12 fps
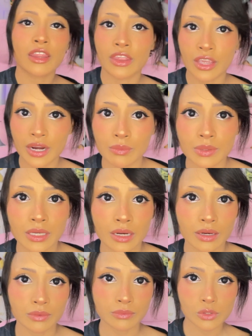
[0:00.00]
There we
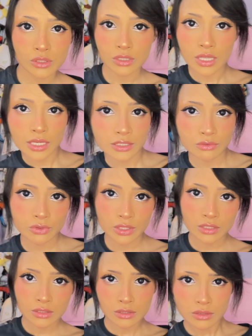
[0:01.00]
go. You see that
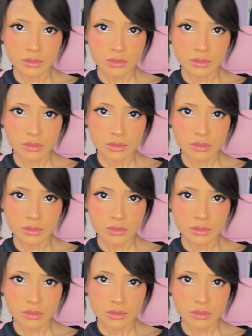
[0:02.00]
difference?